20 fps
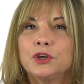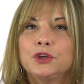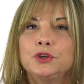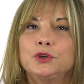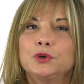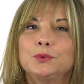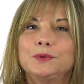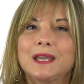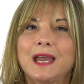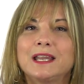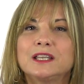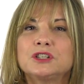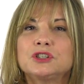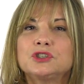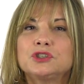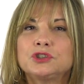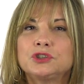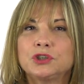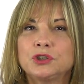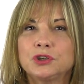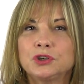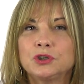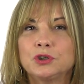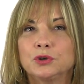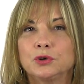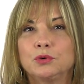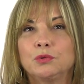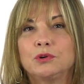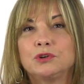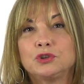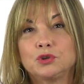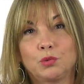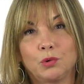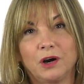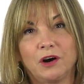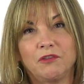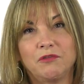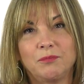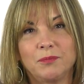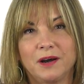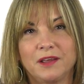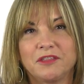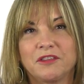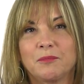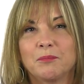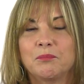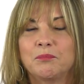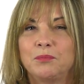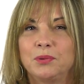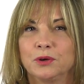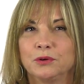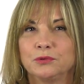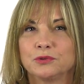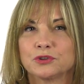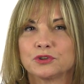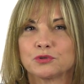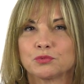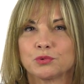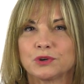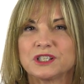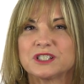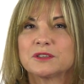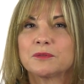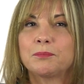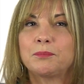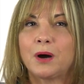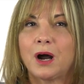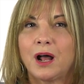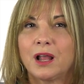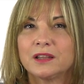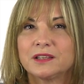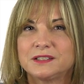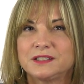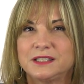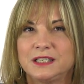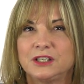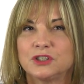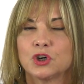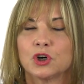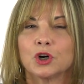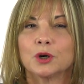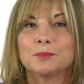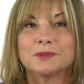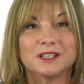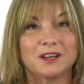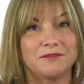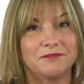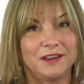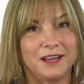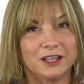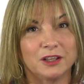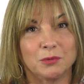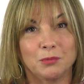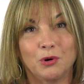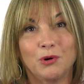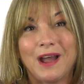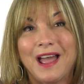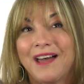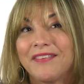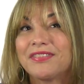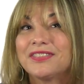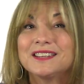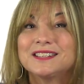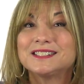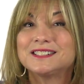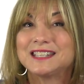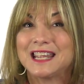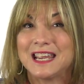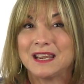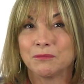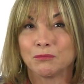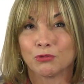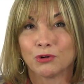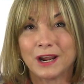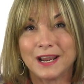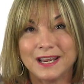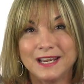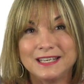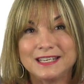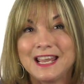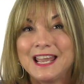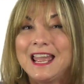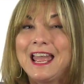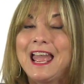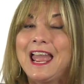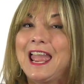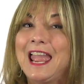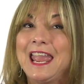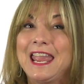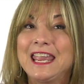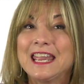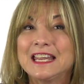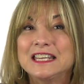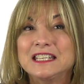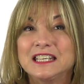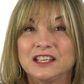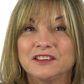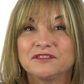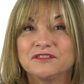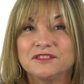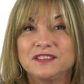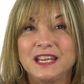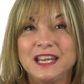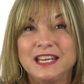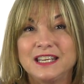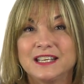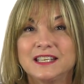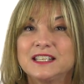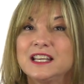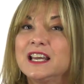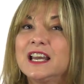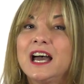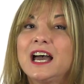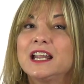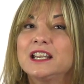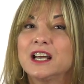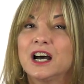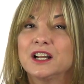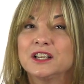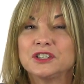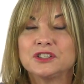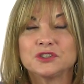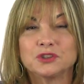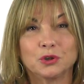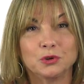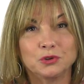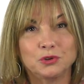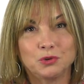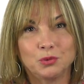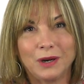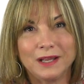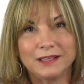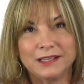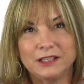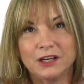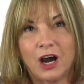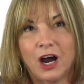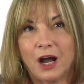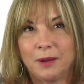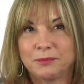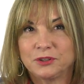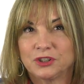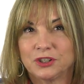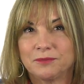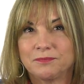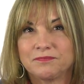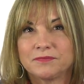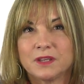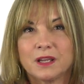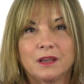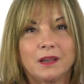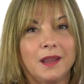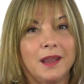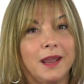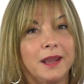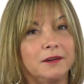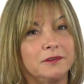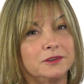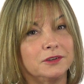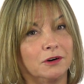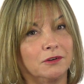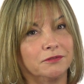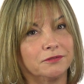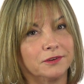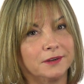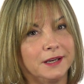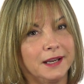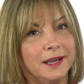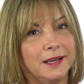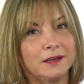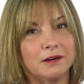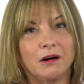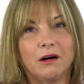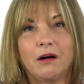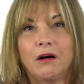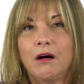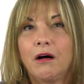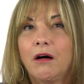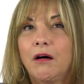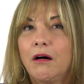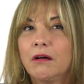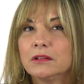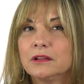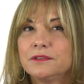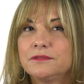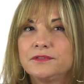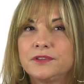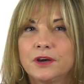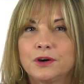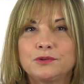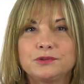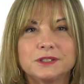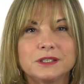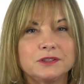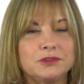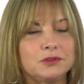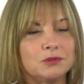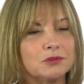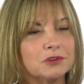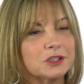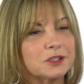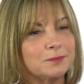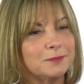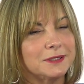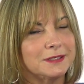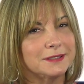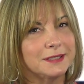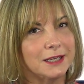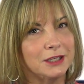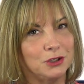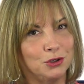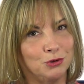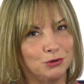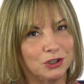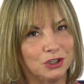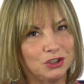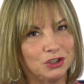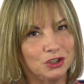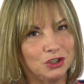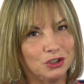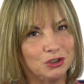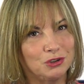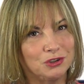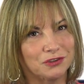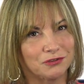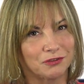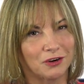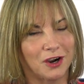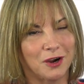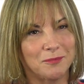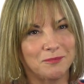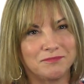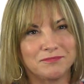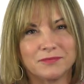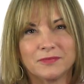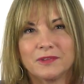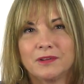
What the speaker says: You get two 12-month builder's risk policy terms available at the same rate, and if needed, an unsold dwelling option. And don't forget all of those endorsements that you can choose from,